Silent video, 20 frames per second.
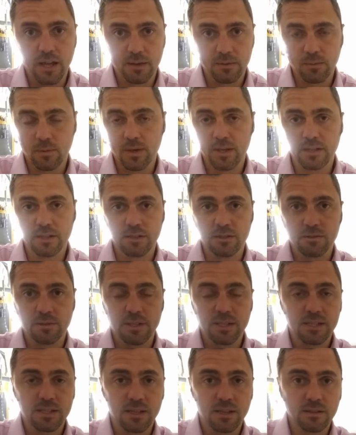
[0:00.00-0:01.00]
at 1
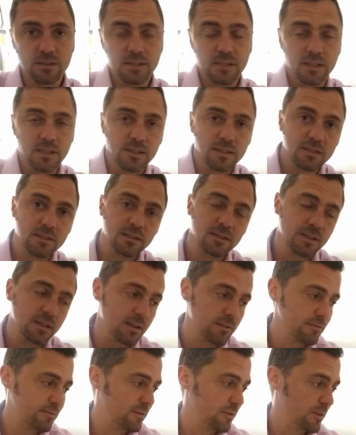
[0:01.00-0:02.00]
degree Celsius
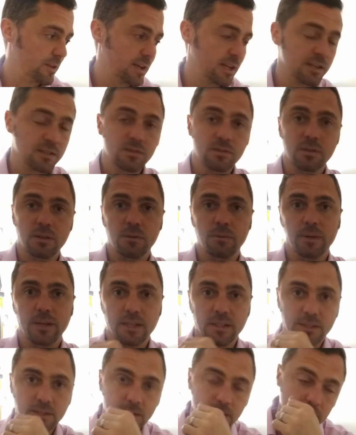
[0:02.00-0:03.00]
for the next 3
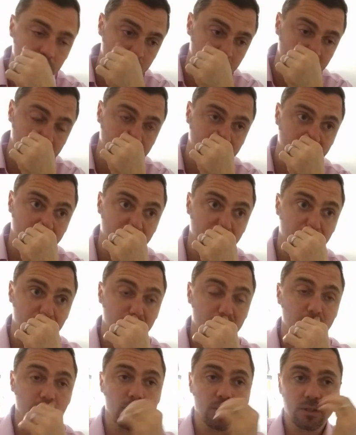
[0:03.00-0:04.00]
weeks.
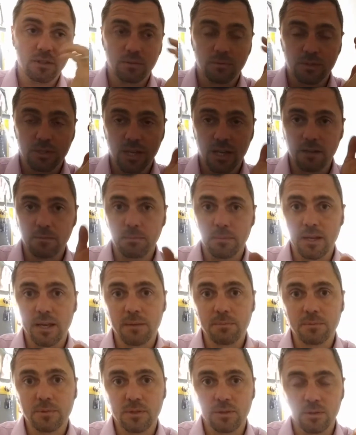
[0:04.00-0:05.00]
Which will take me
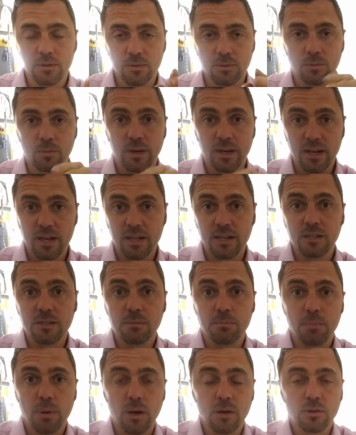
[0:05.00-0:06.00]
up to when I need to
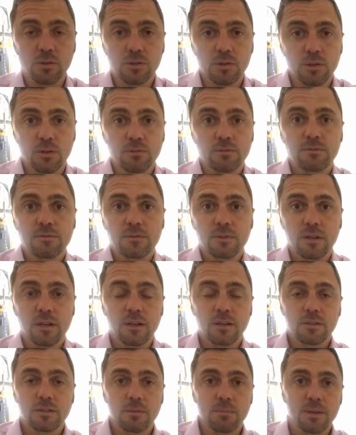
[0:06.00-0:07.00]
post off,
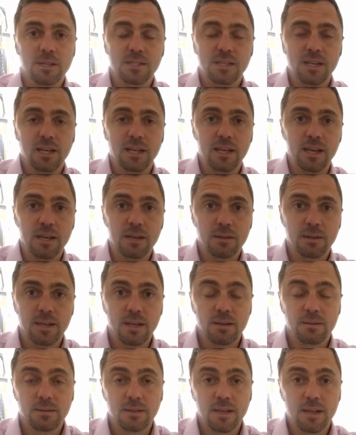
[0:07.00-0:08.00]
so basically
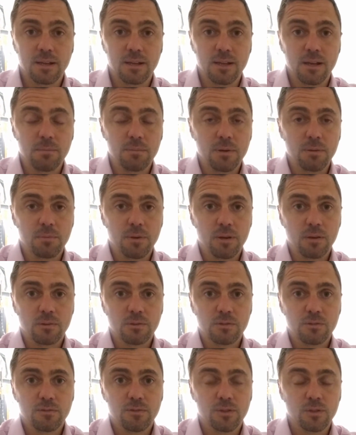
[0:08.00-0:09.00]
get a couple of
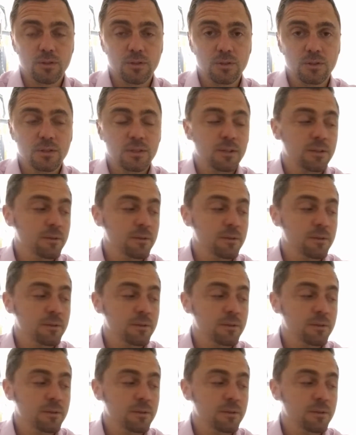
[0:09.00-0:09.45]
bottles full